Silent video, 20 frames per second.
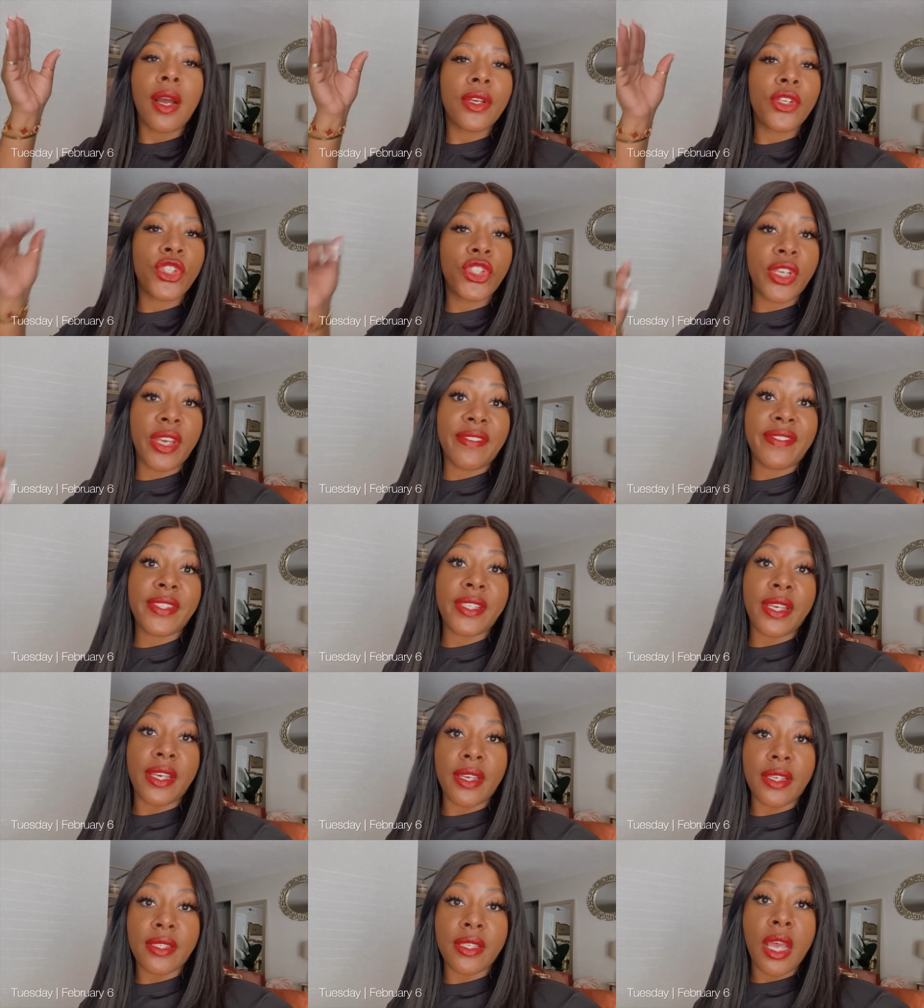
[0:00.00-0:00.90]

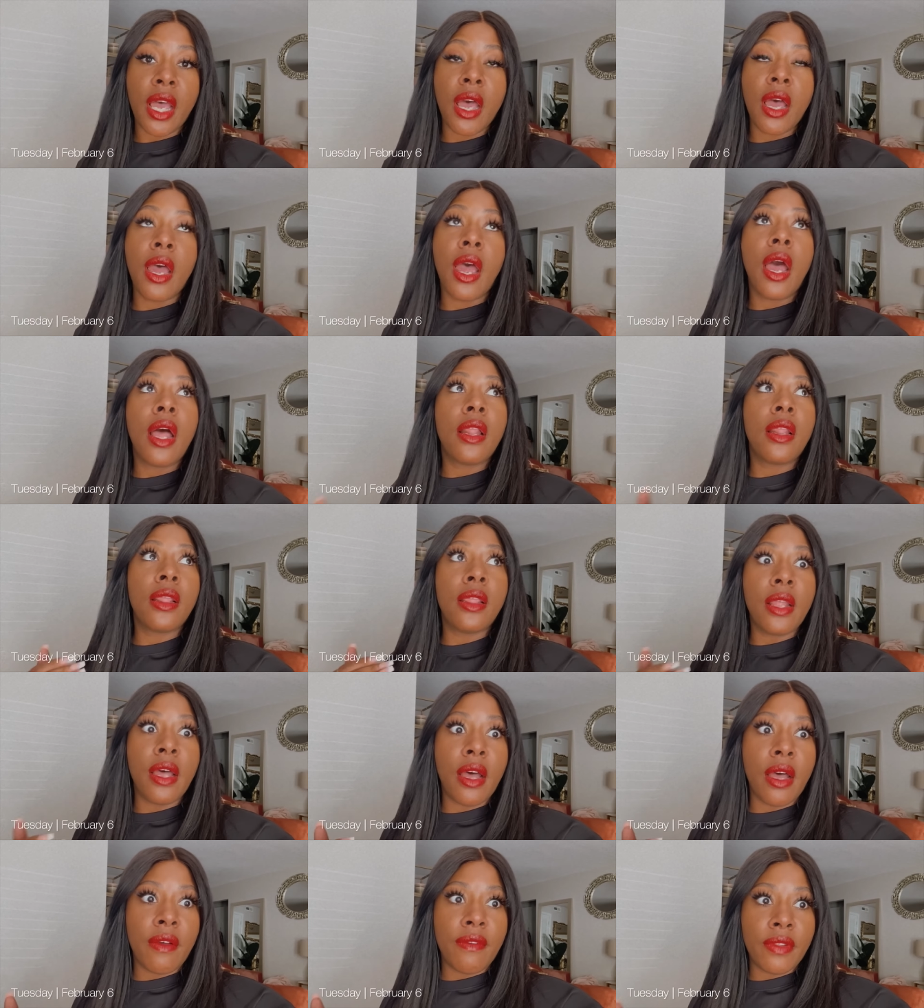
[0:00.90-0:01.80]
Chef's kiss.
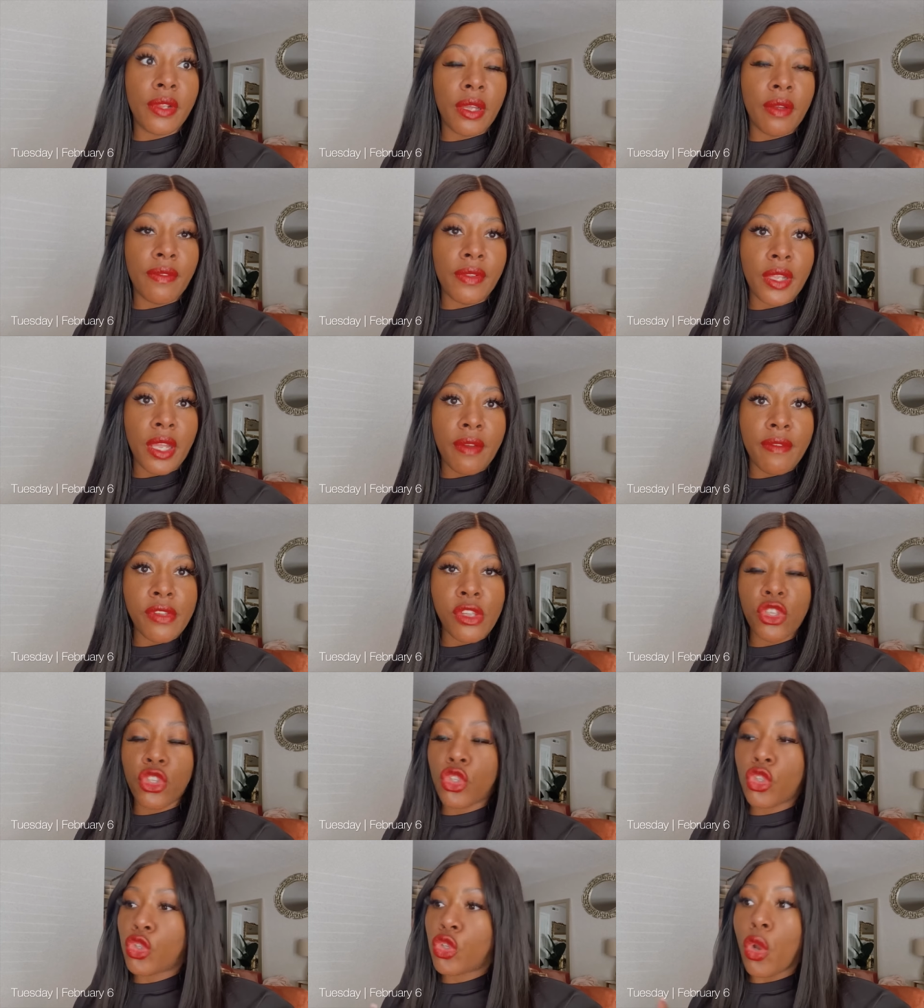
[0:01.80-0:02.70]
Love, love, love
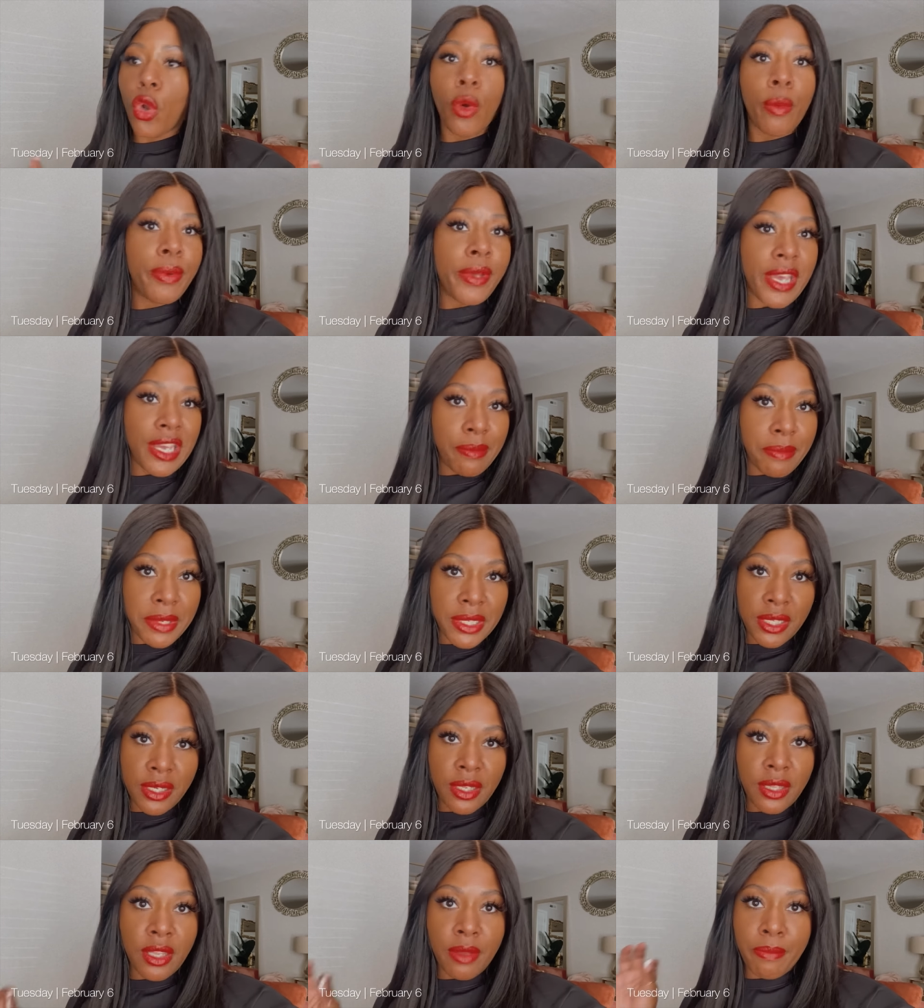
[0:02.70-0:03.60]
It's So
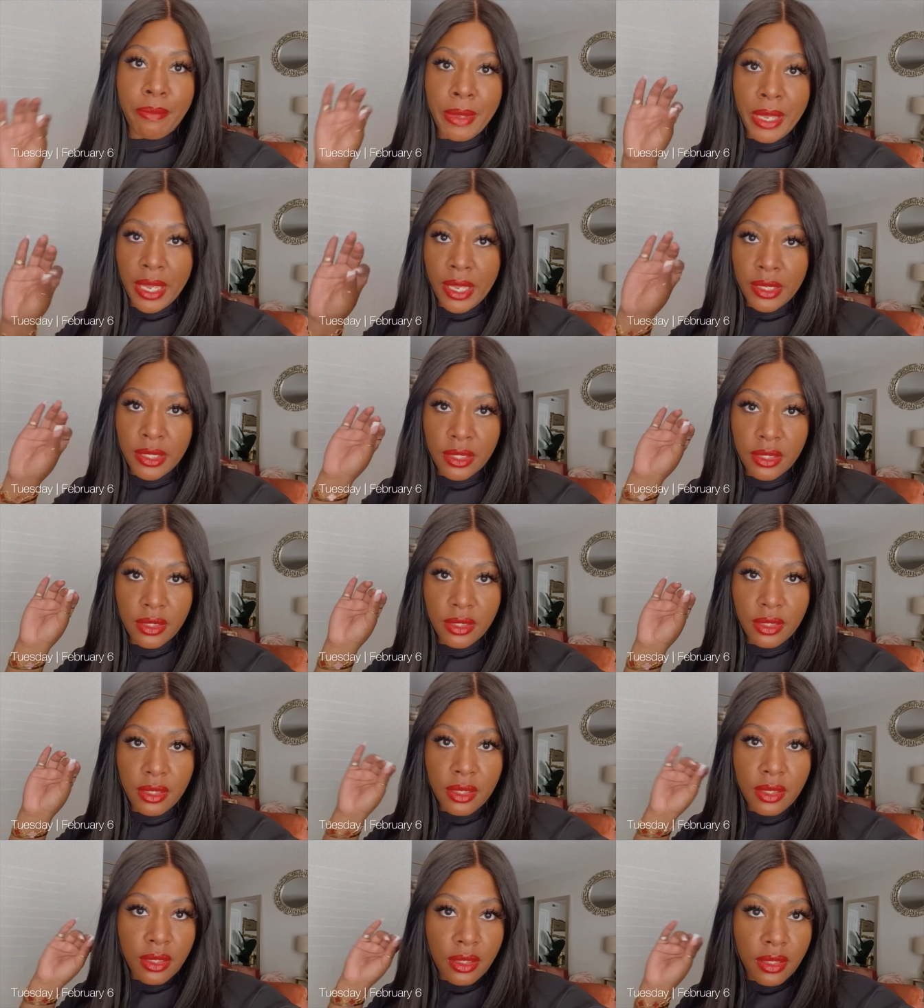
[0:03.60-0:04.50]
pigmented. The
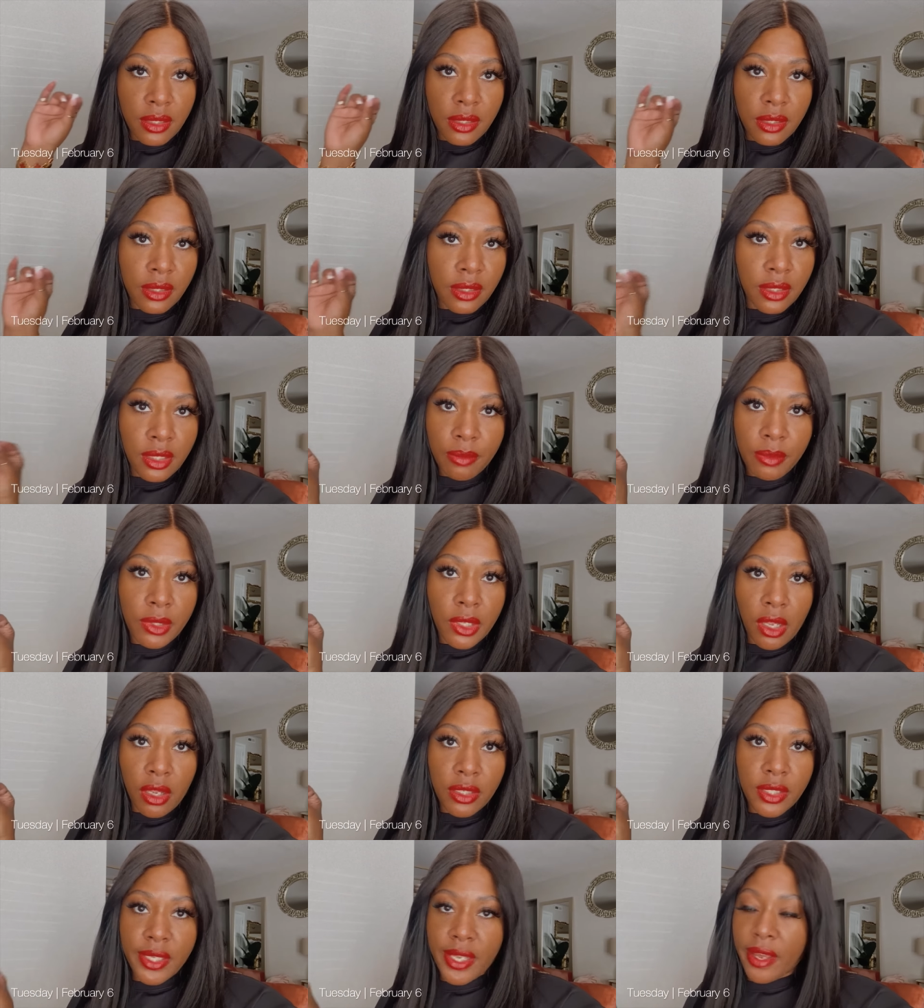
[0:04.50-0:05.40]
best lip
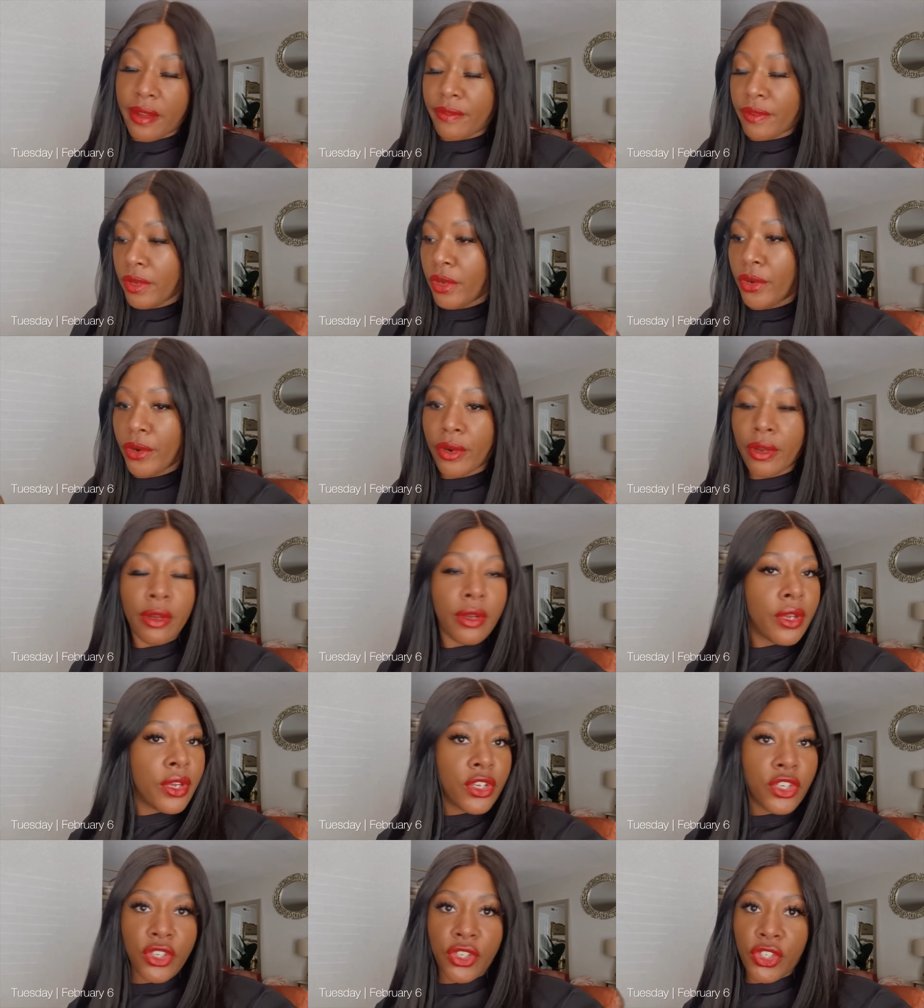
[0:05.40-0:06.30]
gloss ever, girl.
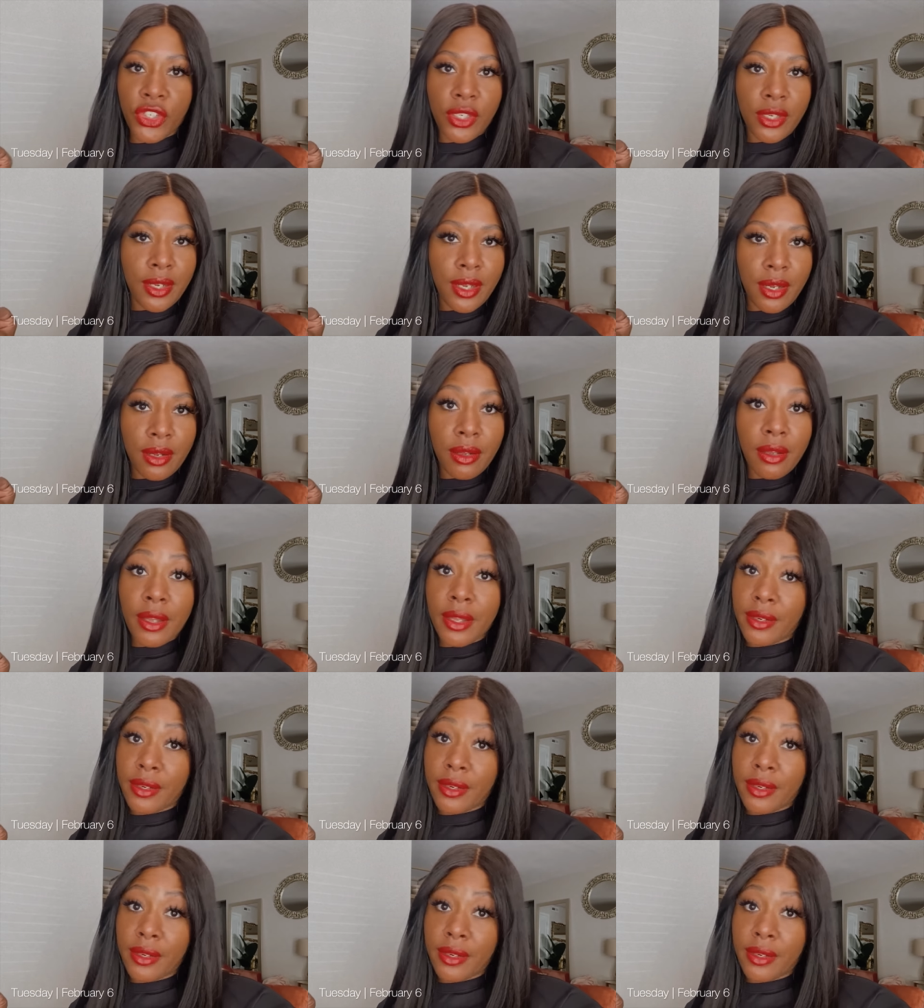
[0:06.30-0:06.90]
Chanel